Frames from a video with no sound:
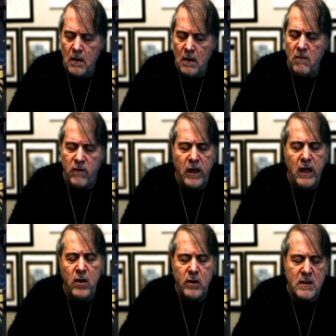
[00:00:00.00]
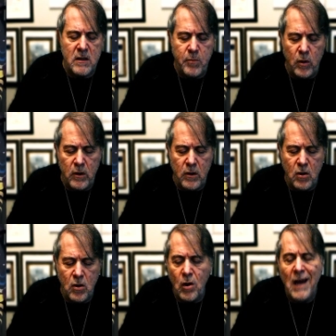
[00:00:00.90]
Very disappointed. You're
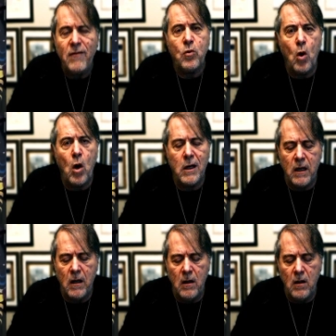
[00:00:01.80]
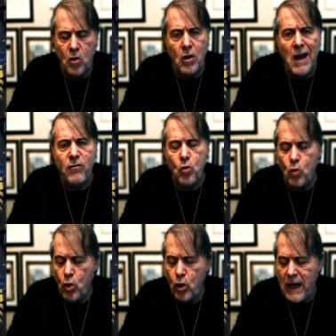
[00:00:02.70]
going to have to
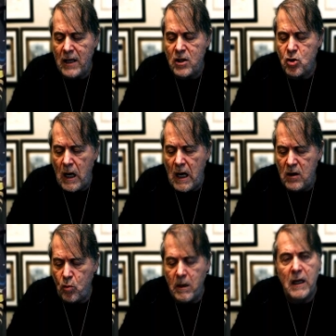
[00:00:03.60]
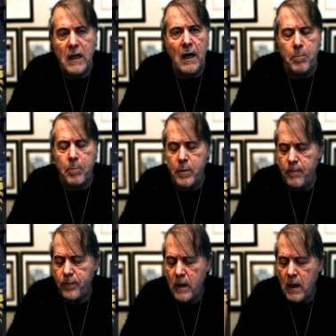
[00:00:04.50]
work extra hard to make it up.
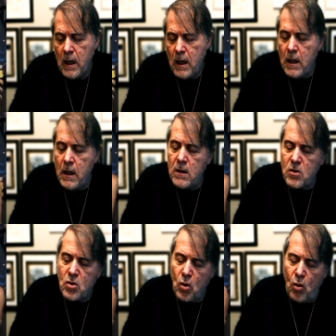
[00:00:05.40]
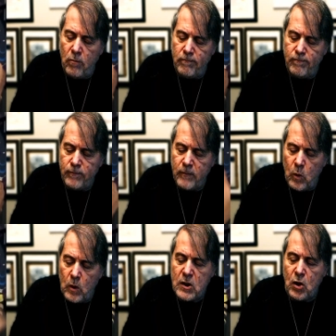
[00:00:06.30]
So
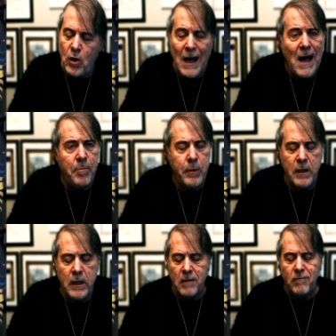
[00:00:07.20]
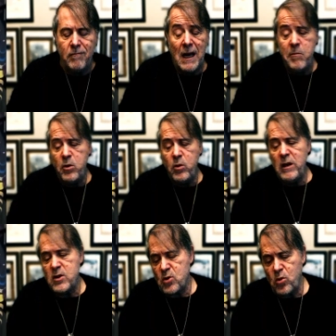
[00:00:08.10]
what's going to happen here, I'm really
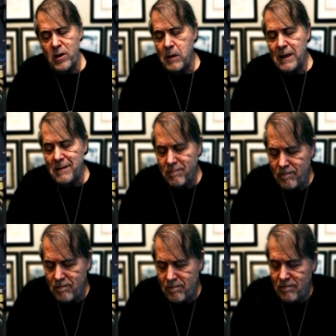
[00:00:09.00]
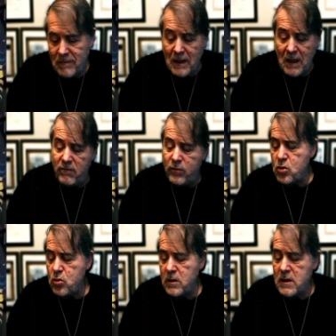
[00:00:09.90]
sorry, but
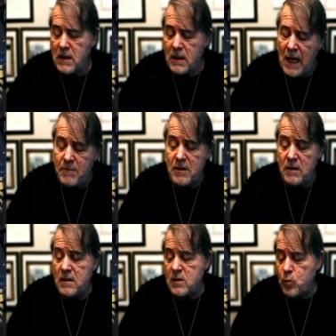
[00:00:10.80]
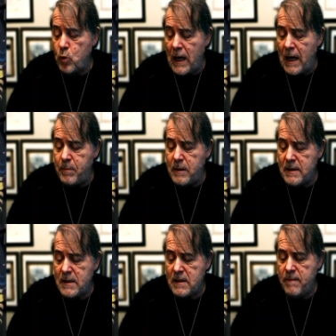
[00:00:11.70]
unfortunately, sometimes this is what
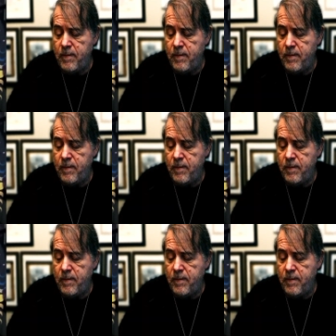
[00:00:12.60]
happens.